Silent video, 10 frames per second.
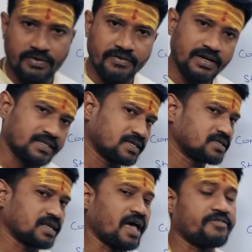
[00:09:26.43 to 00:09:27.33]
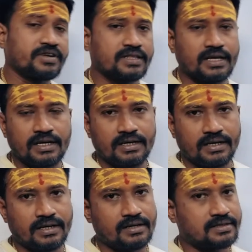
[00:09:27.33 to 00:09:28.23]
we will discuss everything in
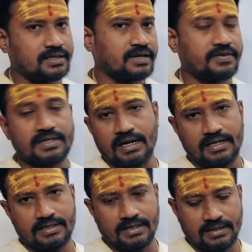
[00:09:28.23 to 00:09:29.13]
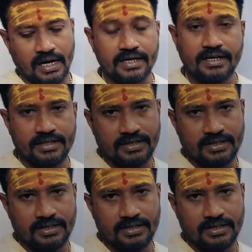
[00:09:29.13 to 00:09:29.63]
details in our 30-day